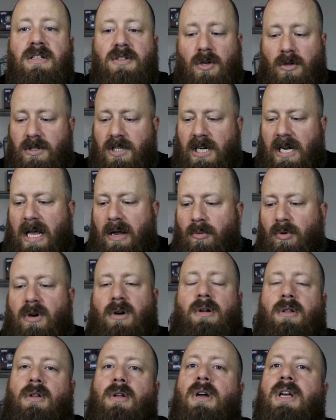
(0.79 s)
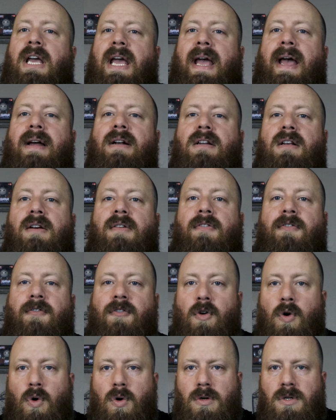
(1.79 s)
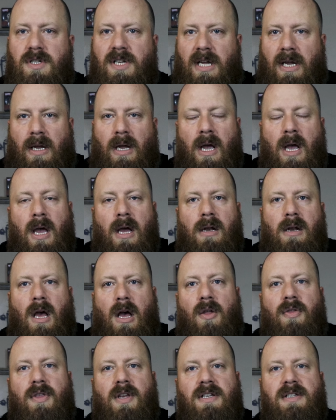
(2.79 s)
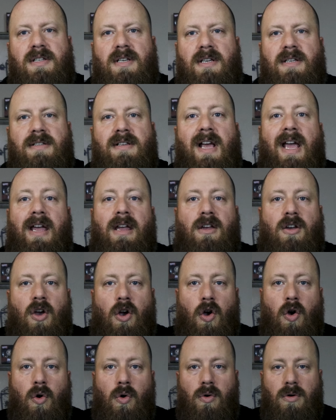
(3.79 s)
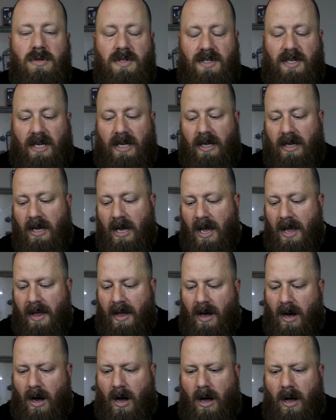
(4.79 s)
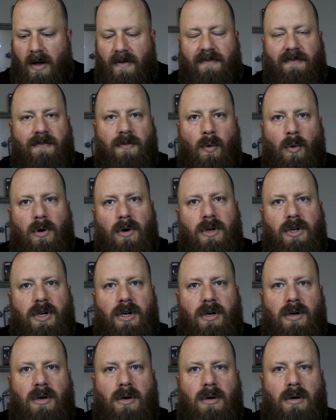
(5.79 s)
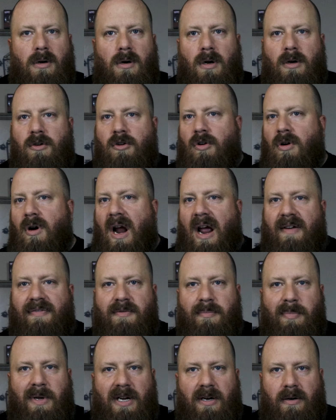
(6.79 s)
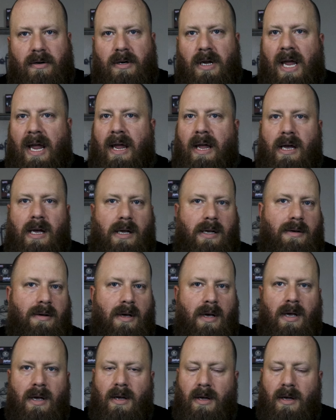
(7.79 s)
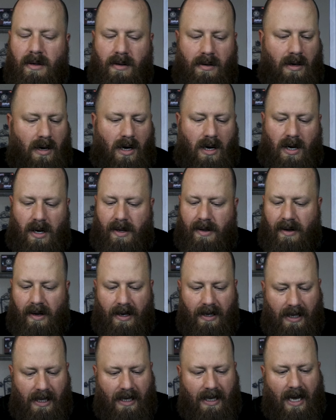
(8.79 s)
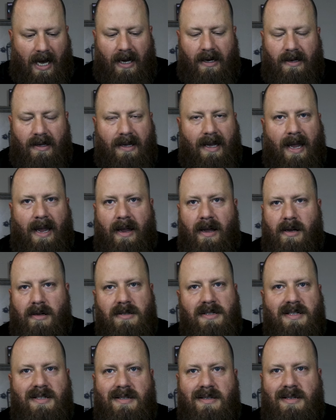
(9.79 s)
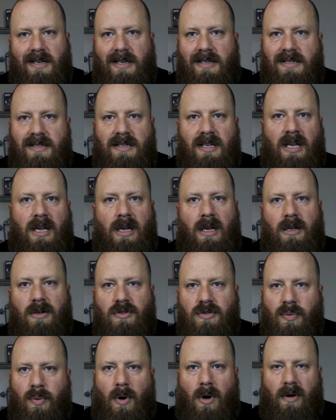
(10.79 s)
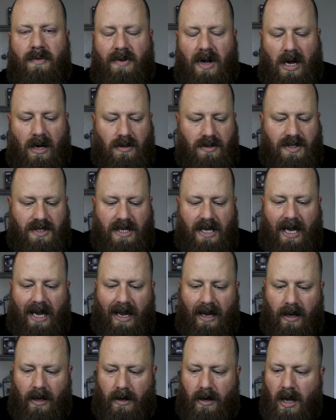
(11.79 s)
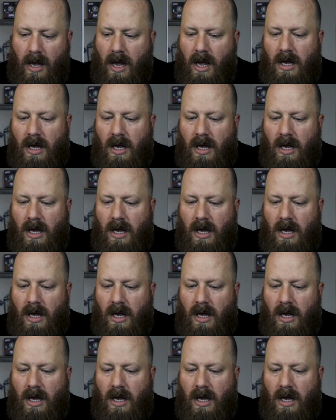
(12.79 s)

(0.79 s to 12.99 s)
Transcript: So today we're going to look at Phoozy. Now this is a koozie uh, for your craft beer can, uh, any kind of can, 16, 12 ounce can.